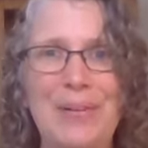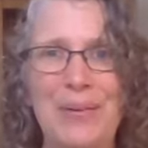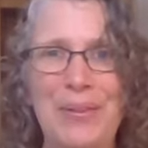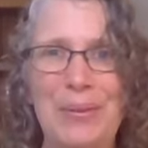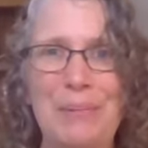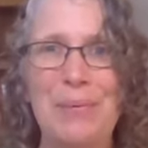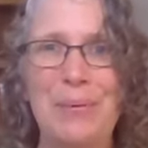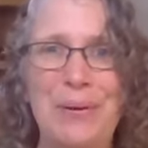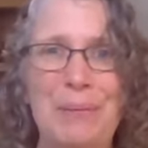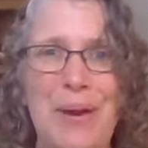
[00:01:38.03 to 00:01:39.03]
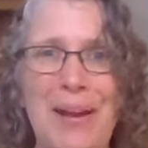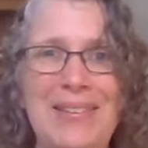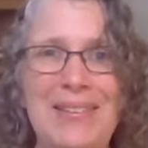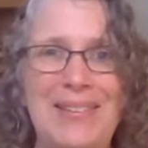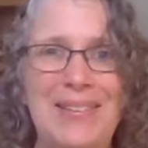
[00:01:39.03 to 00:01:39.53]
with the moon in
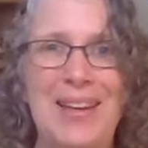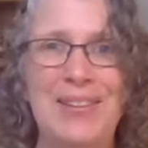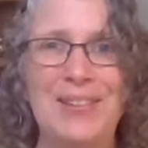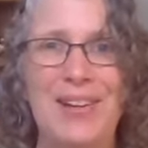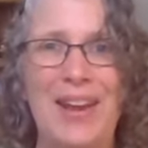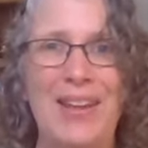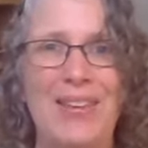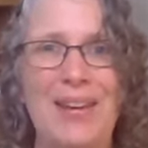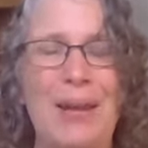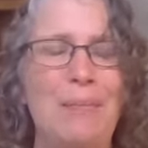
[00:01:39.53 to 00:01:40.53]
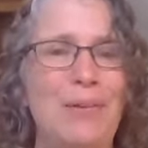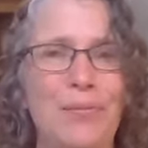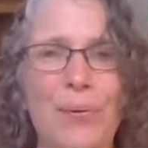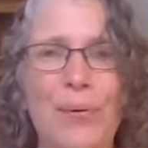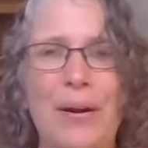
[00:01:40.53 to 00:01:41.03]
Pisces yesterday and the day
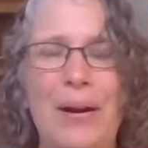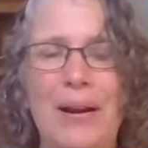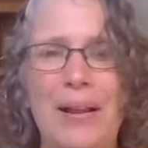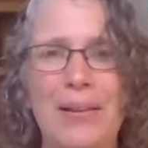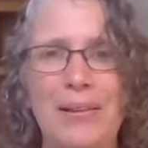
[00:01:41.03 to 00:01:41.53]
before,